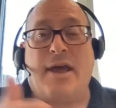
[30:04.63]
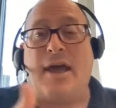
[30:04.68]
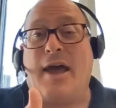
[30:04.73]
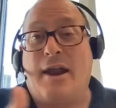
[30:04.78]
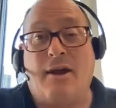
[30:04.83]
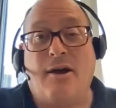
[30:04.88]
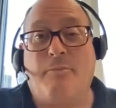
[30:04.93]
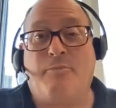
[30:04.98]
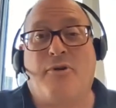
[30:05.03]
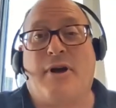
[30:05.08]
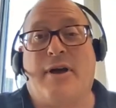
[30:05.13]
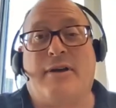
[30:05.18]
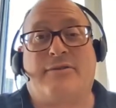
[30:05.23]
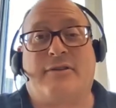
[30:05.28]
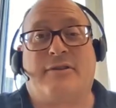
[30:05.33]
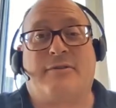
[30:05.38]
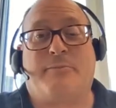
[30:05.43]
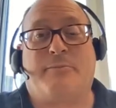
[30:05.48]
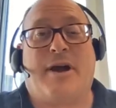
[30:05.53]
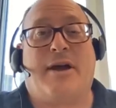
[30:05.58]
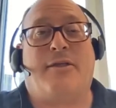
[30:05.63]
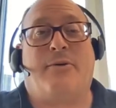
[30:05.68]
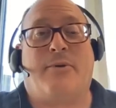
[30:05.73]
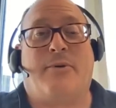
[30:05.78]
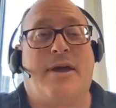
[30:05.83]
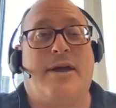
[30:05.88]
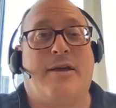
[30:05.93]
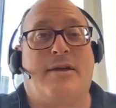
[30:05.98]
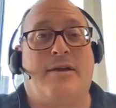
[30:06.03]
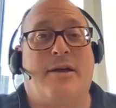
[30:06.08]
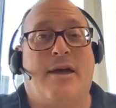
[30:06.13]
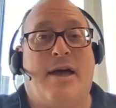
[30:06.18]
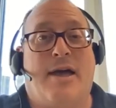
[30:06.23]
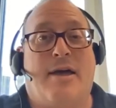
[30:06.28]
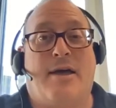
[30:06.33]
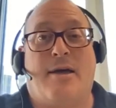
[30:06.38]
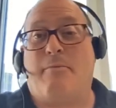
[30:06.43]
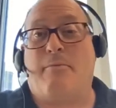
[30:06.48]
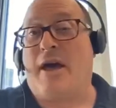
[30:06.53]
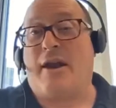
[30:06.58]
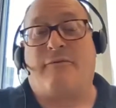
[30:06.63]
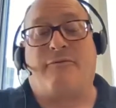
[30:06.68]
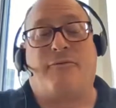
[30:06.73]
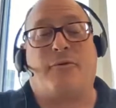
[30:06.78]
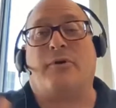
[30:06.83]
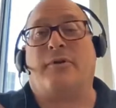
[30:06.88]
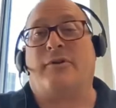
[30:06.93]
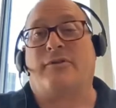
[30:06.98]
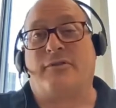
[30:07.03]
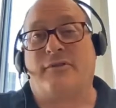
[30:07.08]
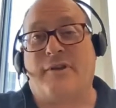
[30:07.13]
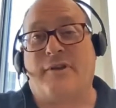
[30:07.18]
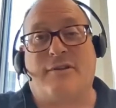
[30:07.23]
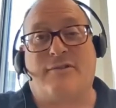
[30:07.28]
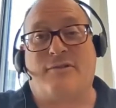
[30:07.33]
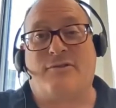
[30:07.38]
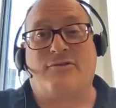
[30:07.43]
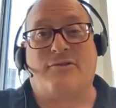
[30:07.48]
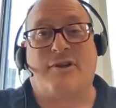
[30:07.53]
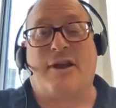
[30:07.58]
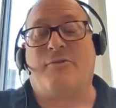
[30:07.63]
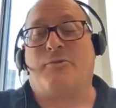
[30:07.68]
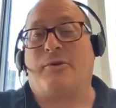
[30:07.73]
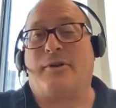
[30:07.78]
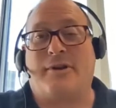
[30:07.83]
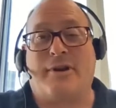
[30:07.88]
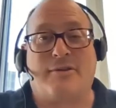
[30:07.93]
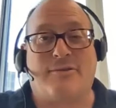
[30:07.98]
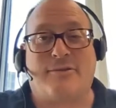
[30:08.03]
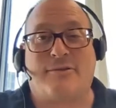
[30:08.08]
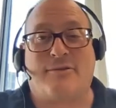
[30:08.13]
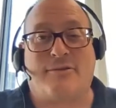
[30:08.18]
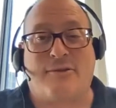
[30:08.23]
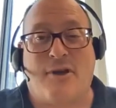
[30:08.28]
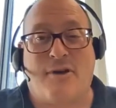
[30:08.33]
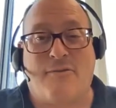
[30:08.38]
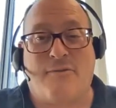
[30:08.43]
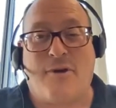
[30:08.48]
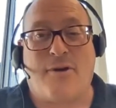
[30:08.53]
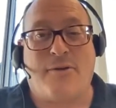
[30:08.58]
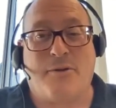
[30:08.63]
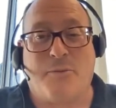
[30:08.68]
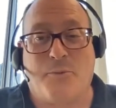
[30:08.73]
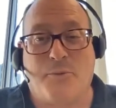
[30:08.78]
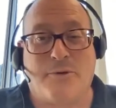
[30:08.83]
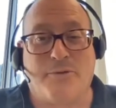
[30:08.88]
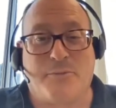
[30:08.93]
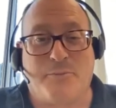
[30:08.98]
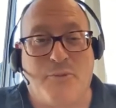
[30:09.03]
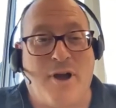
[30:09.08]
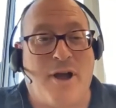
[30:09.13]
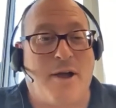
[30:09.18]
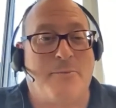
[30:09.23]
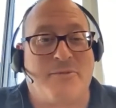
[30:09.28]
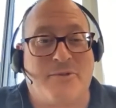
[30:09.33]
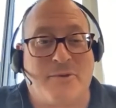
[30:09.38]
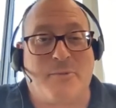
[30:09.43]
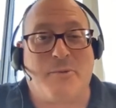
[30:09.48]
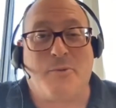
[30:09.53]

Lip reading: And our process, by the way, metaphor elicitation generally doesn't solve all the world's problems.